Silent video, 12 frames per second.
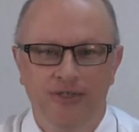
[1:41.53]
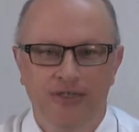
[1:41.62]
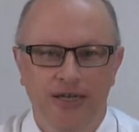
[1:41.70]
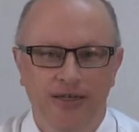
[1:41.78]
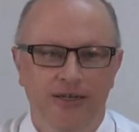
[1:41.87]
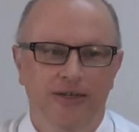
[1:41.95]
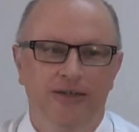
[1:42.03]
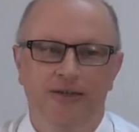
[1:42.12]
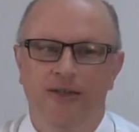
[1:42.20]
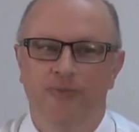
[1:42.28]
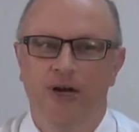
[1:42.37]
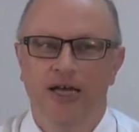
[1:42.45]
of a sudden,
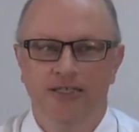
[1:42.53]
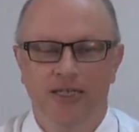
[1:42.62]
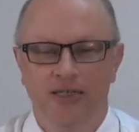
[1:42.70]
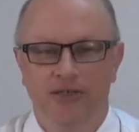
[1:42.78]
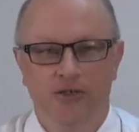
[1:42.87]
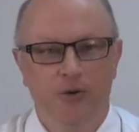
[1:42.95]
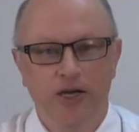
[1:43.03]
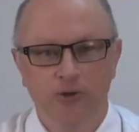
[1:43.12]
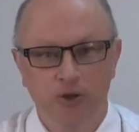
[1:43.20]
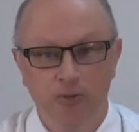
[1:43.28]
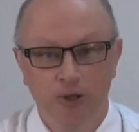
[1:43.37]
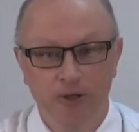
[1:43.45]
the price can
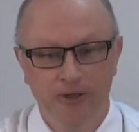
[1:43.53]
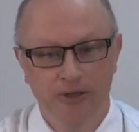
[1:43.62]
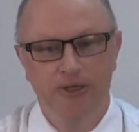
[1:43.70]
quadruple.